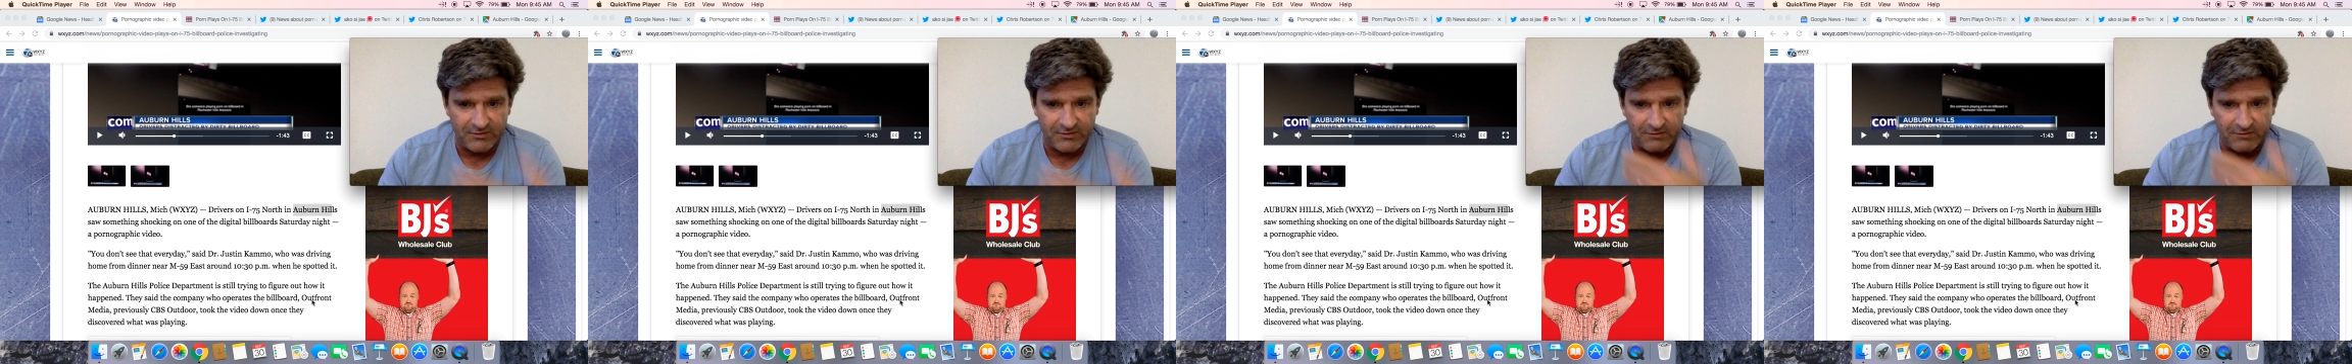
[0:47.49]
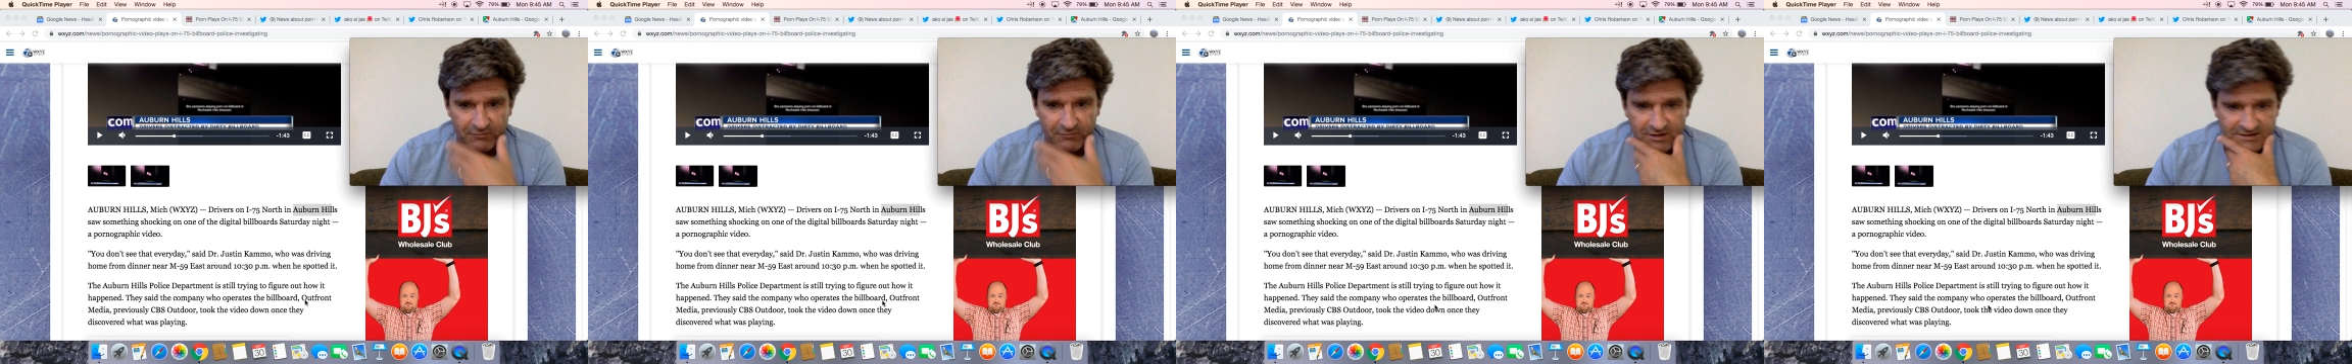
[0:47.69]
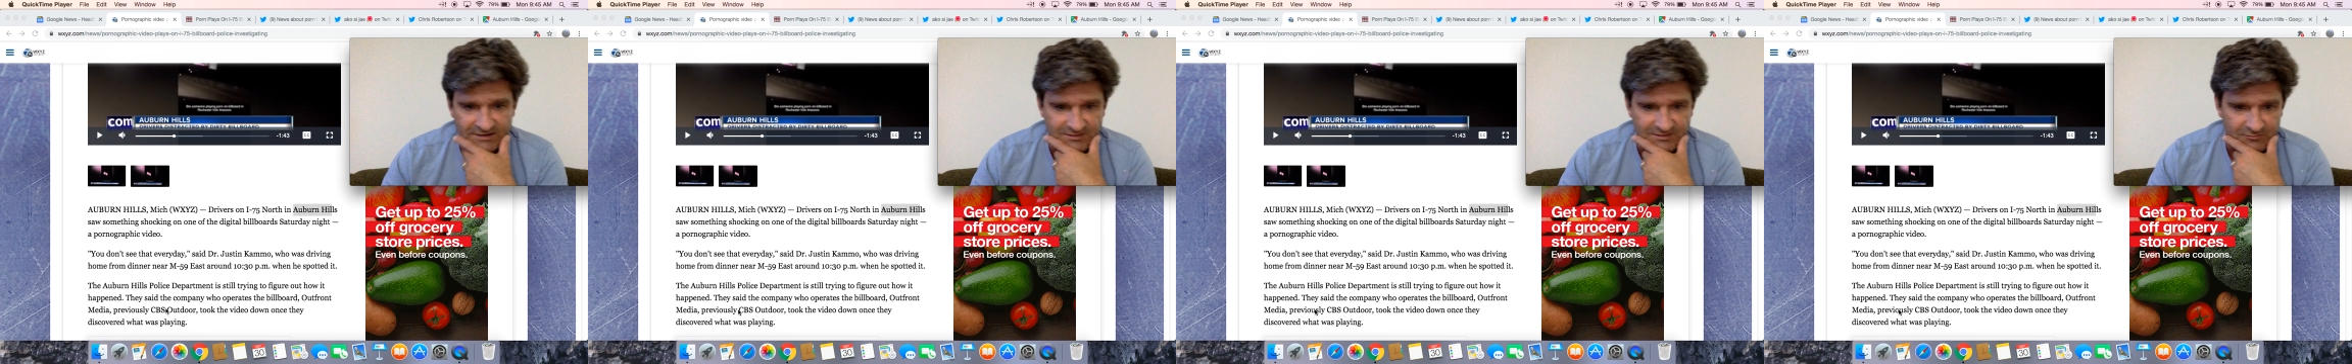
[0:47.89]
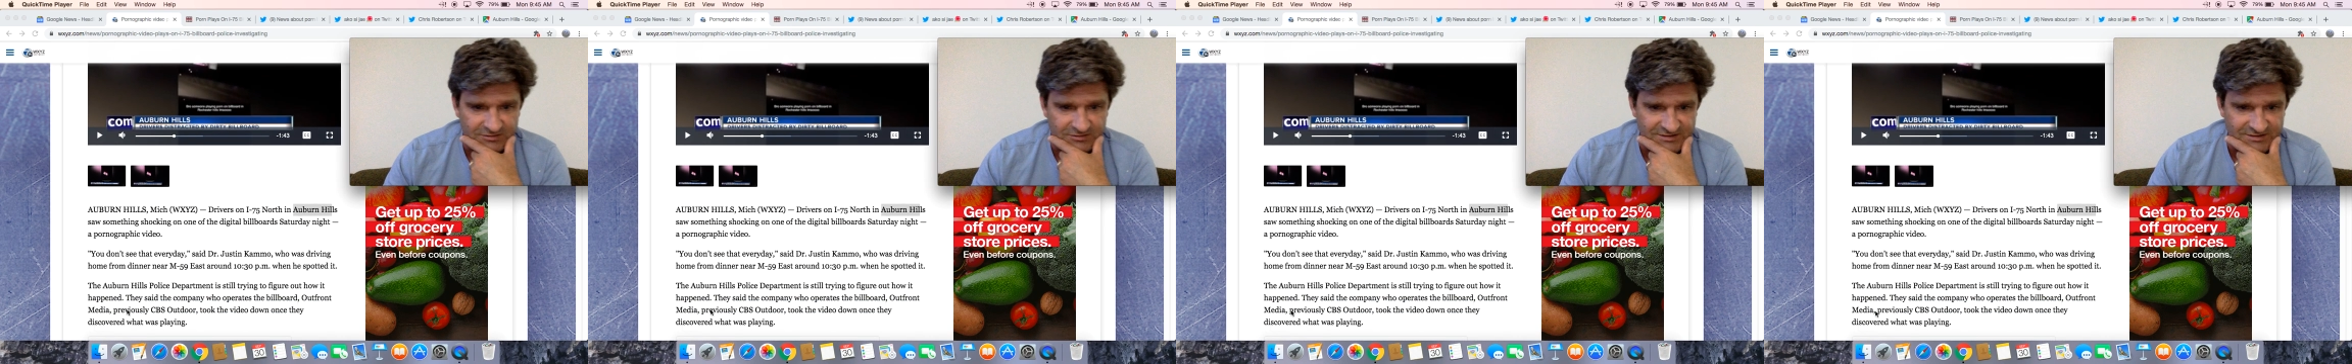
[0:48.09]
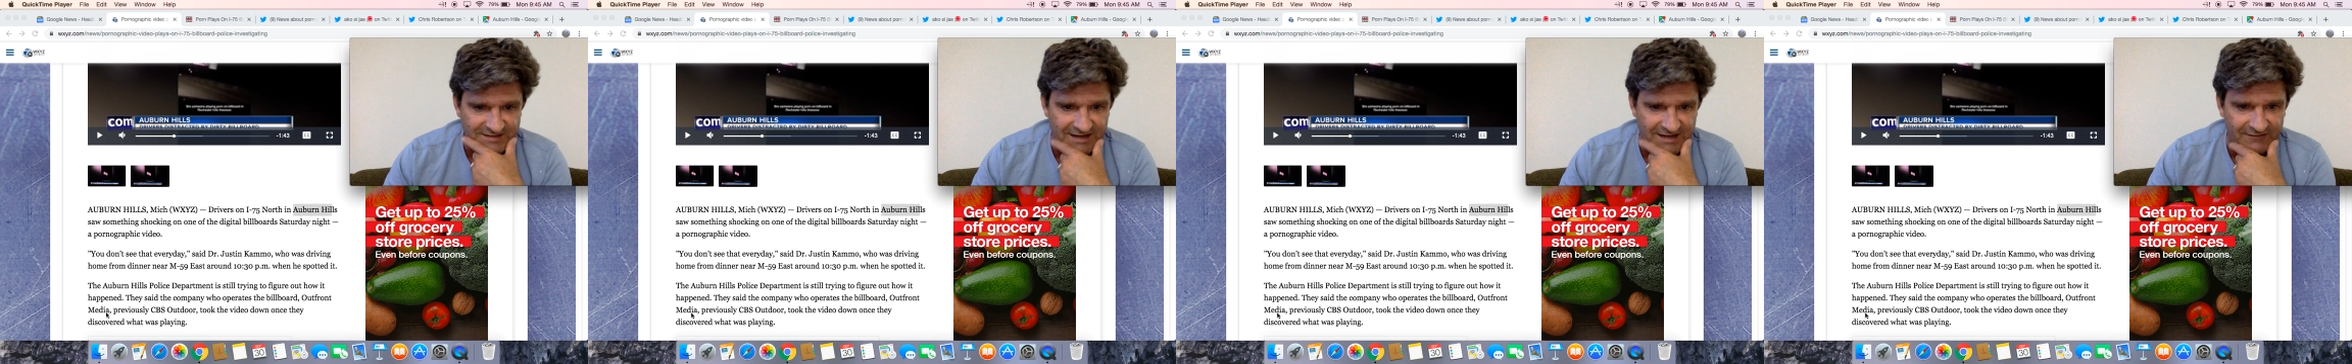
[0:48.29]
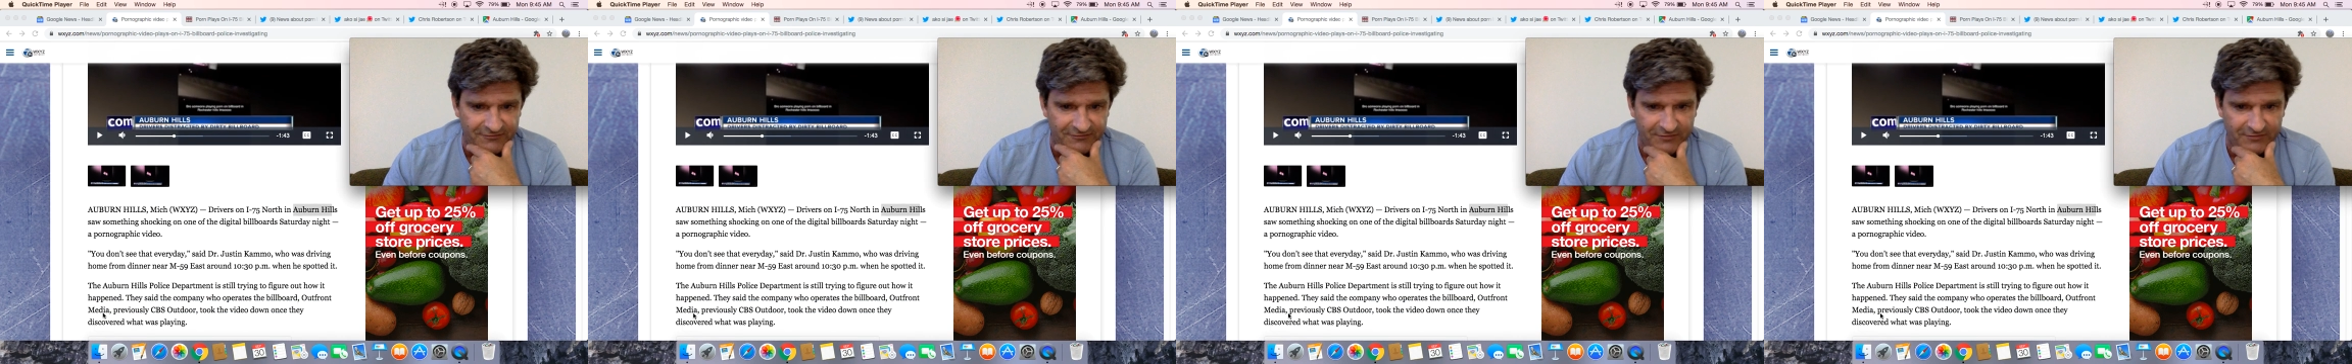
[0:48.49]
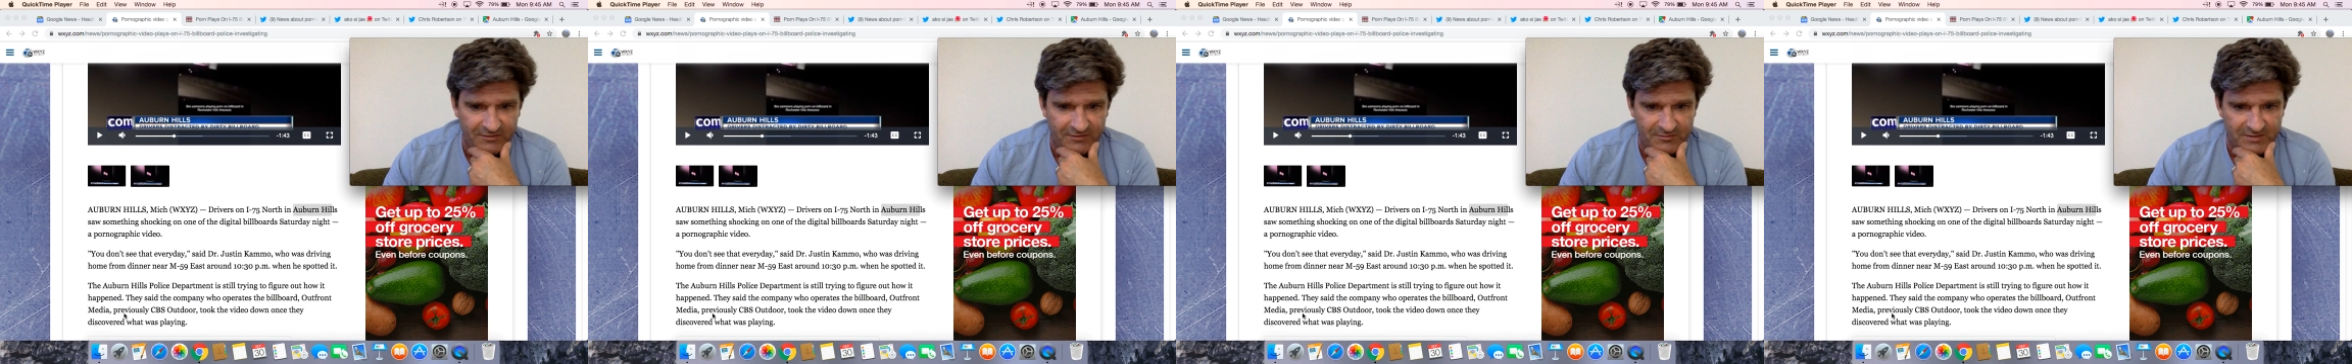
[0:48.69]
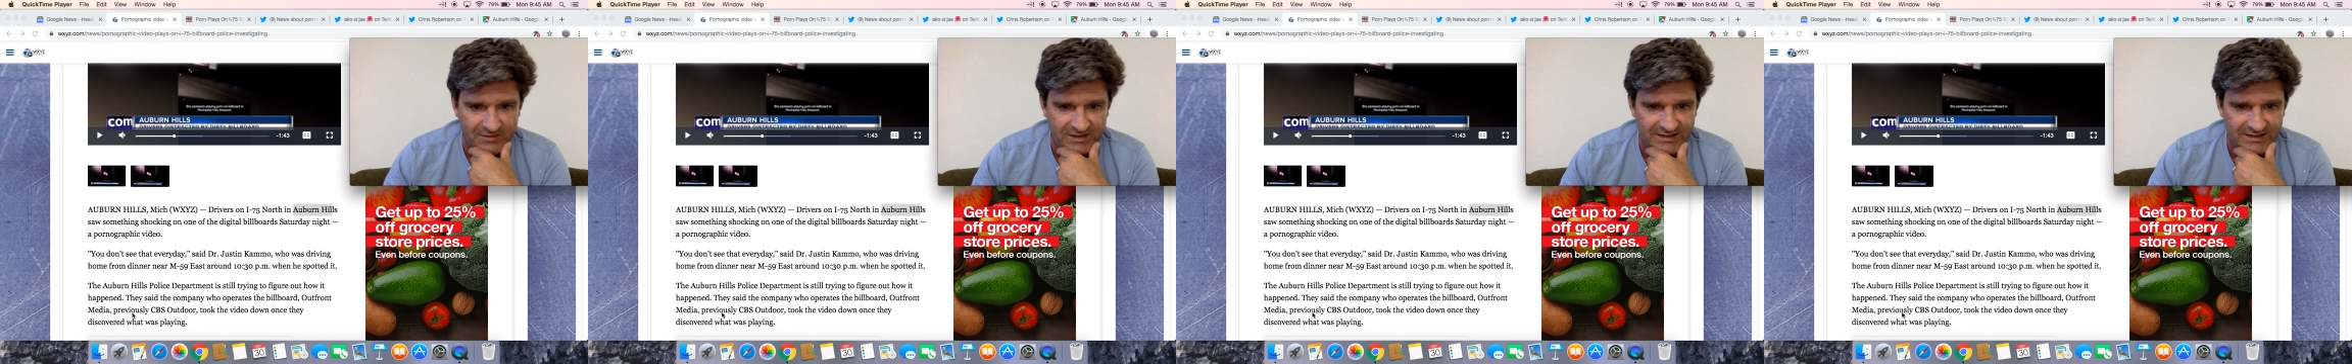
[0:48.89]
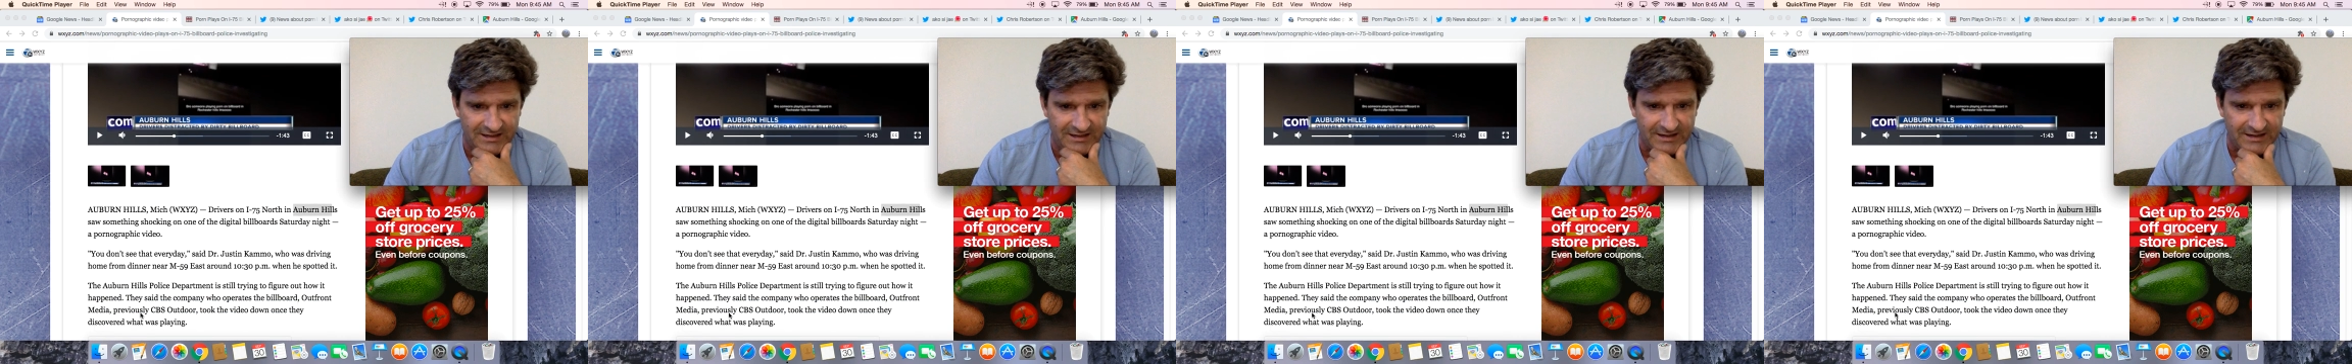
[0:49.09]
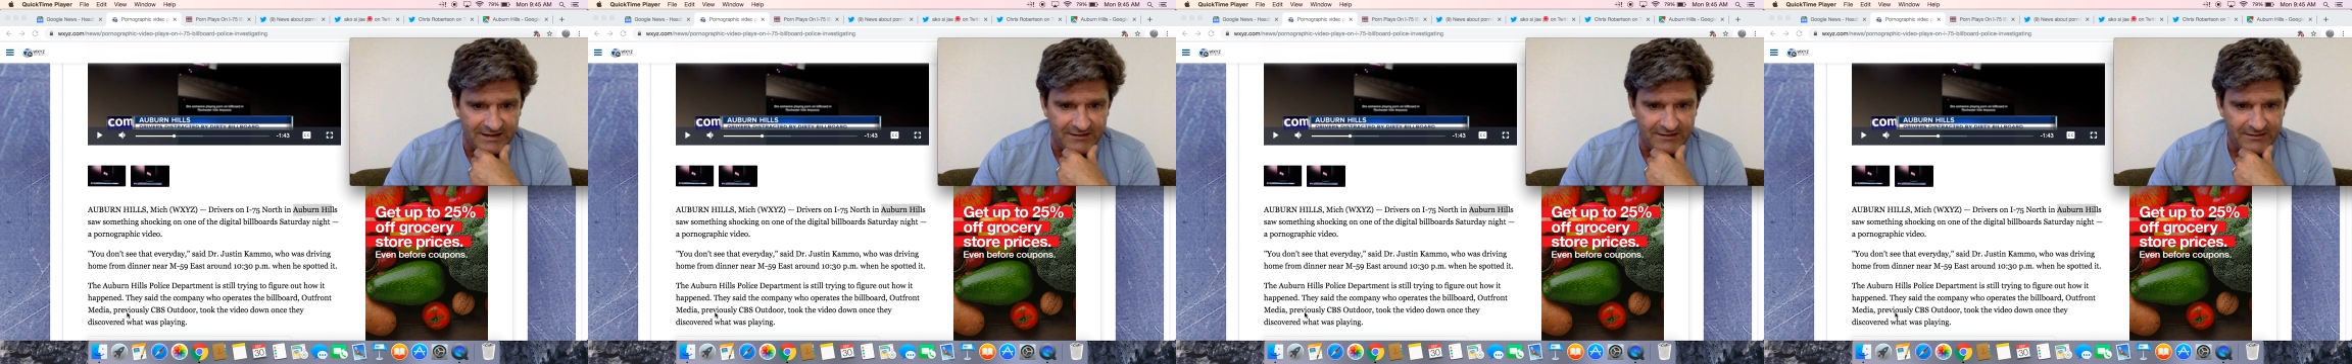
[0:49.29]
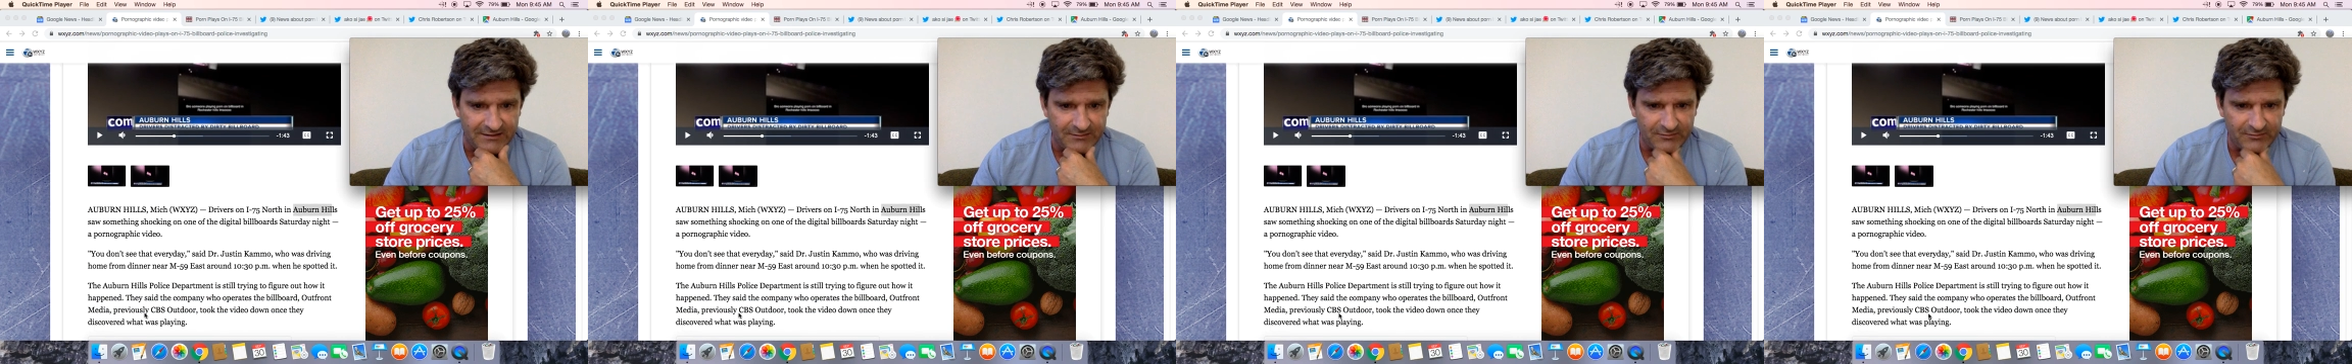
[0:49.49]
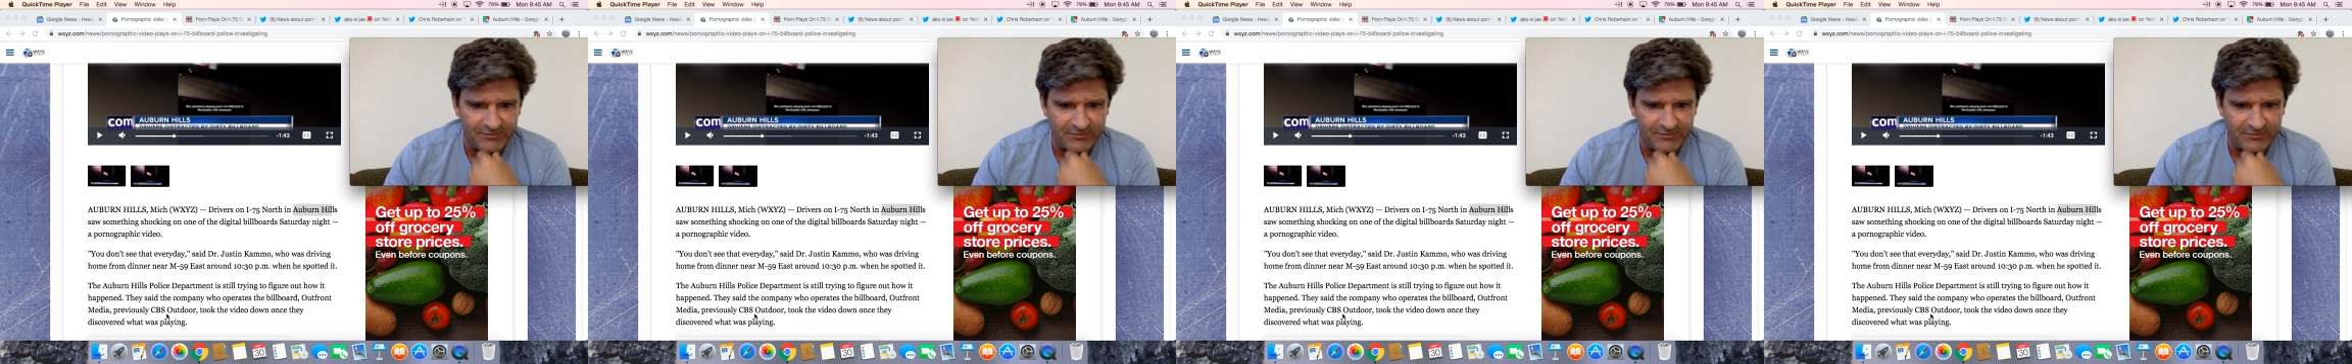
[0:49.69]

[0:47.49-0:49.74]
that runs it, which is Outfront Media,